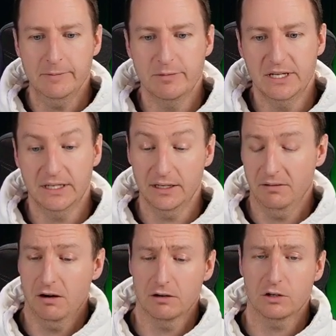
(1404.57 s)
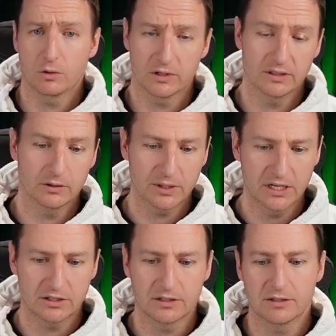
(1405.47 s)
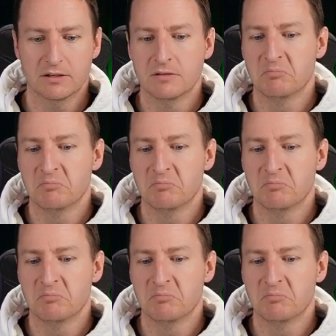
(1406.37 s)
being a hard-coded location.